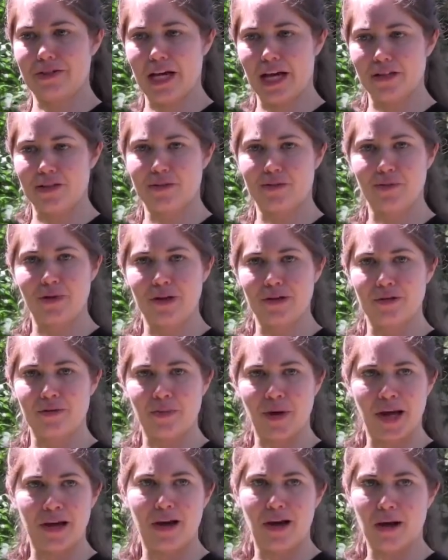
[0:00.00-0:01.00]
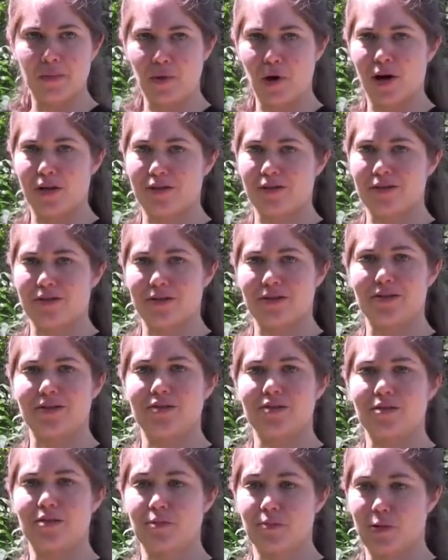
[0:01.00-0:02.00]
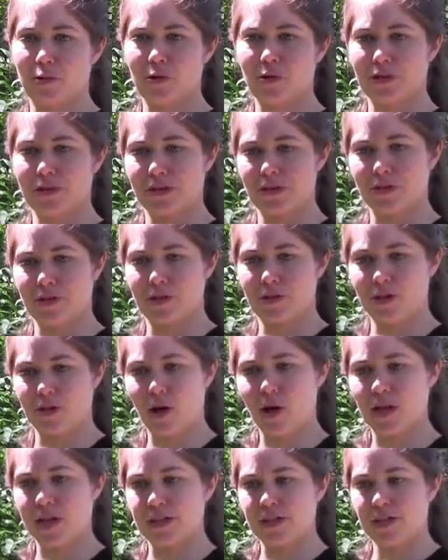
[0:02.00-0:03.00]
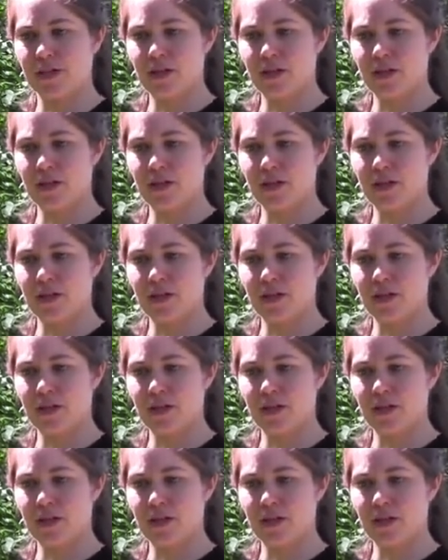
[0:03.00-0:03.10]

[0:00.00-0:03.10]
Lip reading: test whether my hypothesis is supported or not.